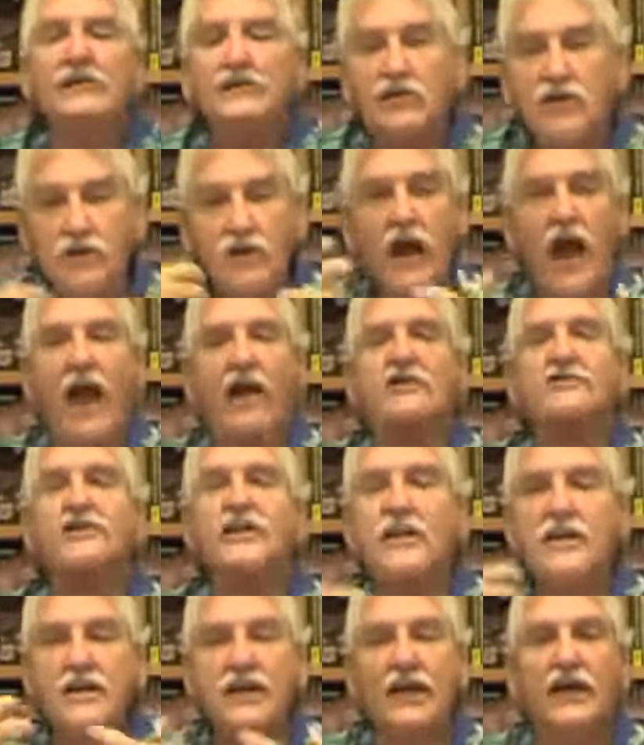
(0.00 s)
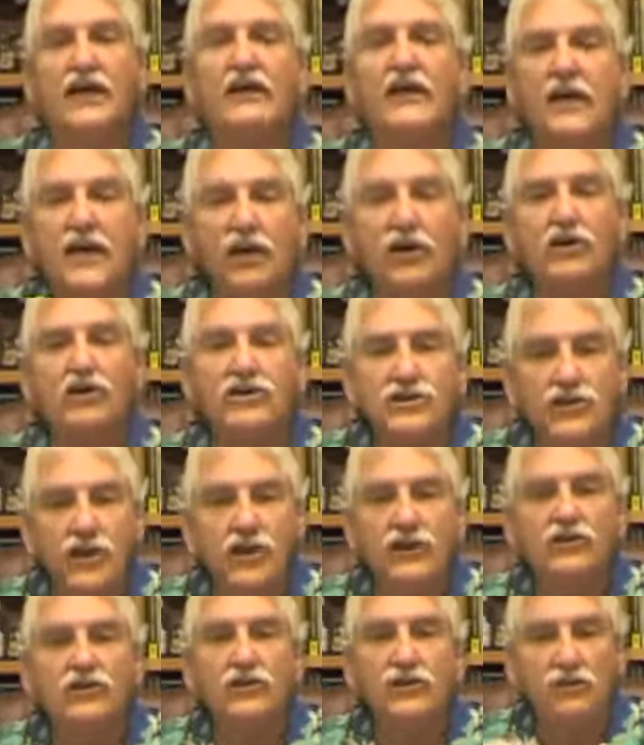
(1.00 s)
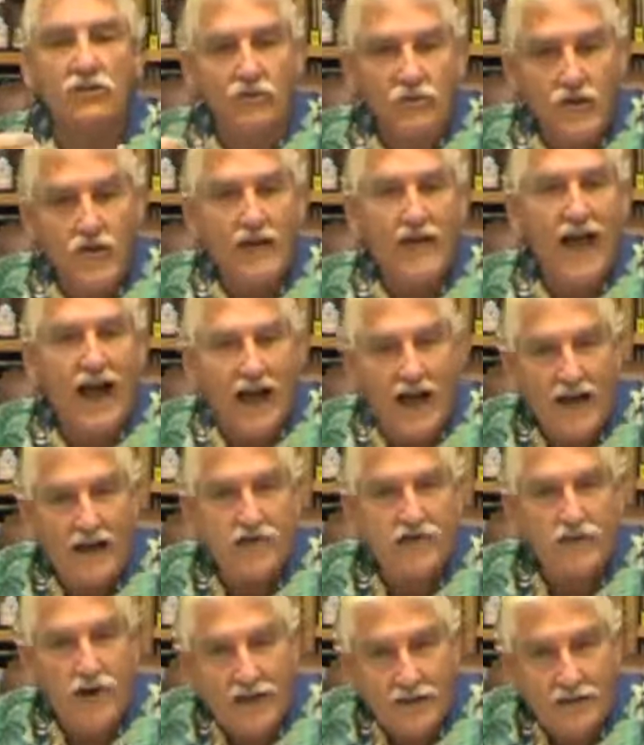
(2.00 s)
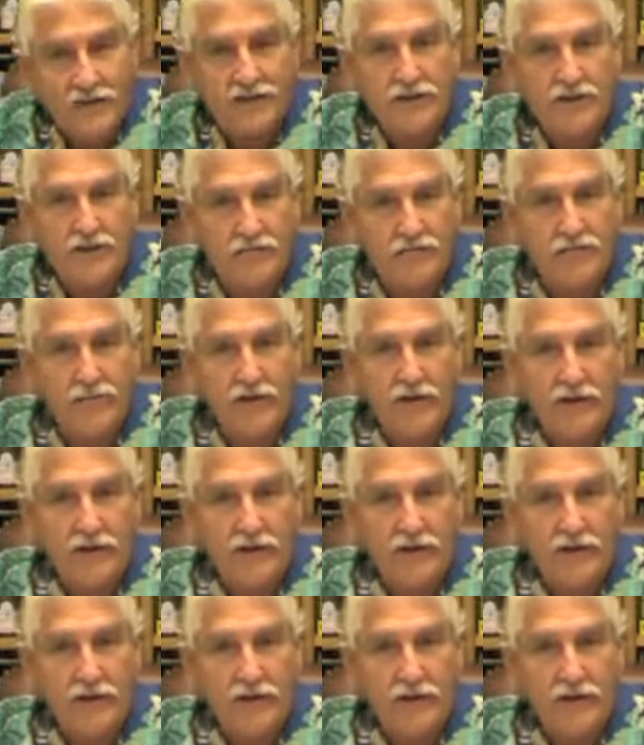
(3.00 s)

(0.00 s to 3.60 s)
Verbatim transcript: to actually get interstitial rehydration.